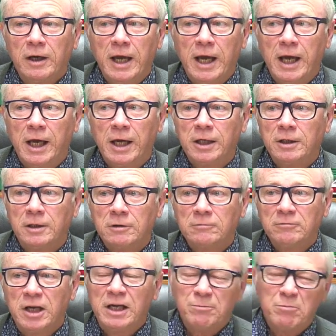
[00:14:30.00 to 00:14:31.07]
And
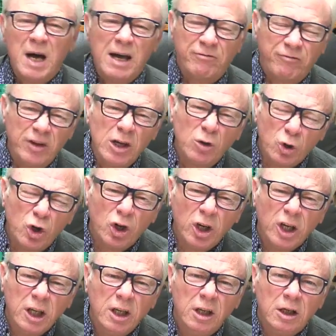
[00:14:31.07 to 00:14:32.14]
it might feel
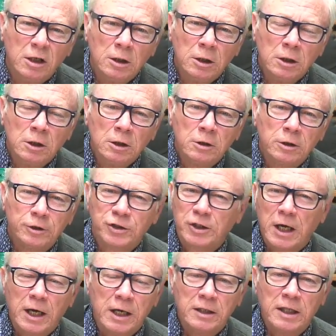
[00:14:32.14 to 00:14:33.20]
good to
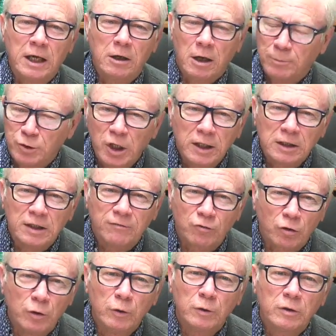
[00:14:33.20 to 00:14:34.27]
say that objective
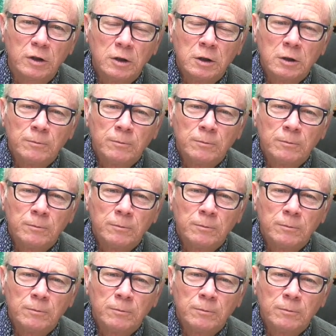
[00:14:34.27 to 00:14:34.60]
truth